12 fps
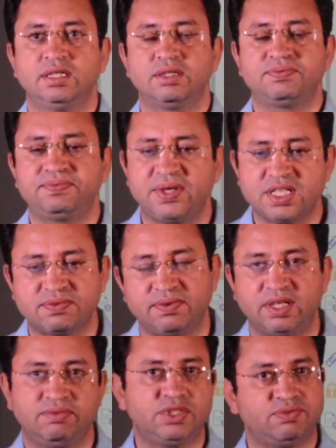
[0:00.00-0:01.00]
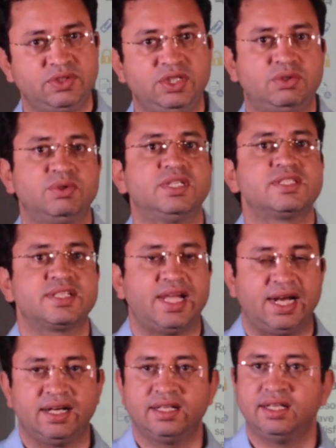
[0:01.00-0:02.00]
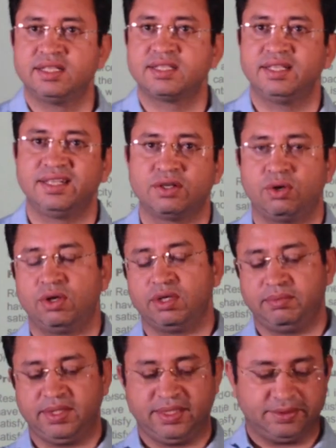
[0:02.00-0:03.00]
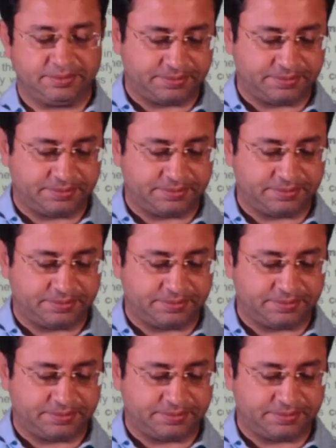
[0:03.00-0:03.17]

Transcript: The first word which we need to understand is economy.